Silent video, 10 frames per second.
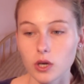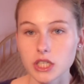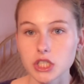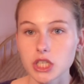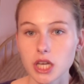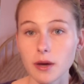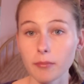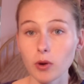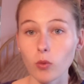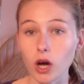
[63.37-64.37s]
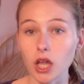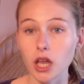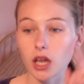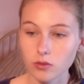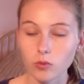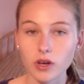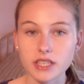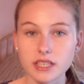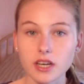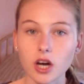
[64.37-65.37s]
Question number one.
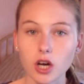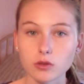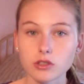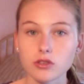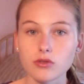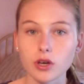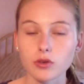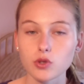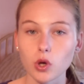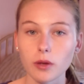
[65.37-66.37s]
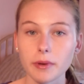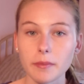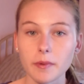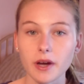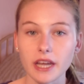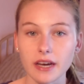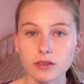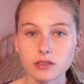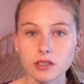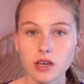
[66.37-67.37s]
What is it called when you throw toilet paper on a
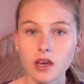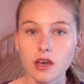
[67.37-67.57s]
house?